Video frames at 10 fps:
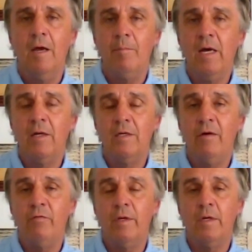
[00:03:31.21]
about
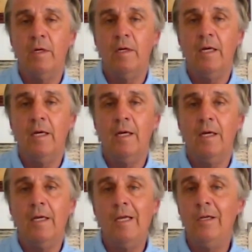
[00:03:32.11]
Africa
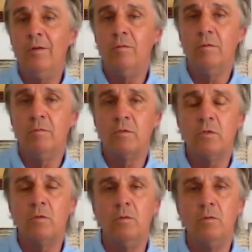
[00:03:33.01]
in
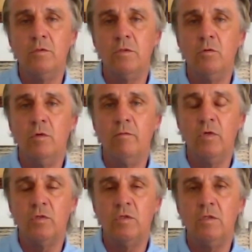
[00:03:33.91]
schools and
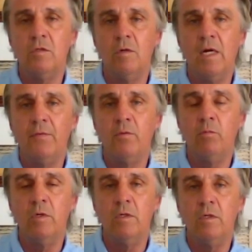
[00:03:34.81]
universities around the
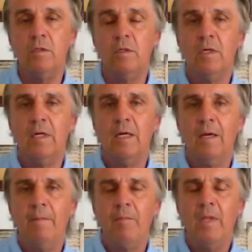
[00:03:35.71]
world.
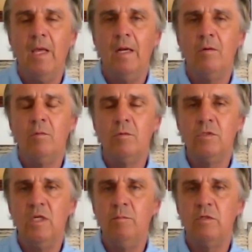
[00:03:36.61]
And it all
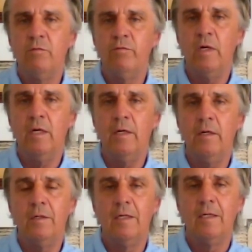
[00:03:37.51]
seems to
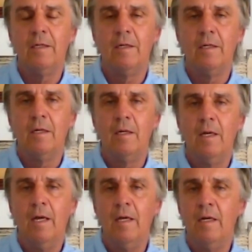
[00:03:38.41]
follow
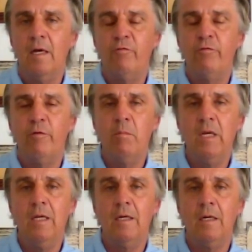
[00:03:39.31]
a now
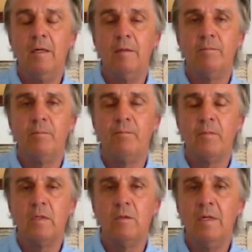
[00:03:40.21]
familiar
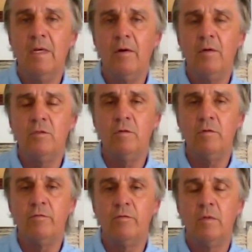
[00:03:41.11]

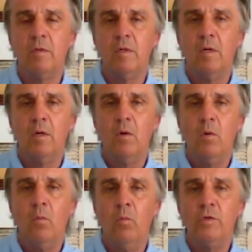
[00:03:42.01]
narrative,
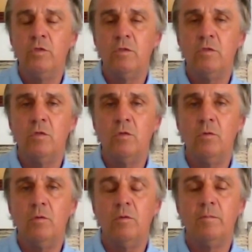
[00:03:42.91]
which is
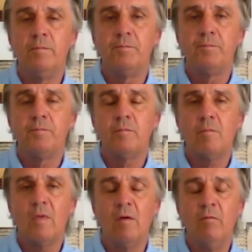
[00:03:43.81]
to
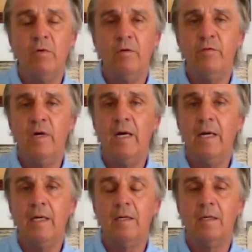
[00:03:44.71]
vilify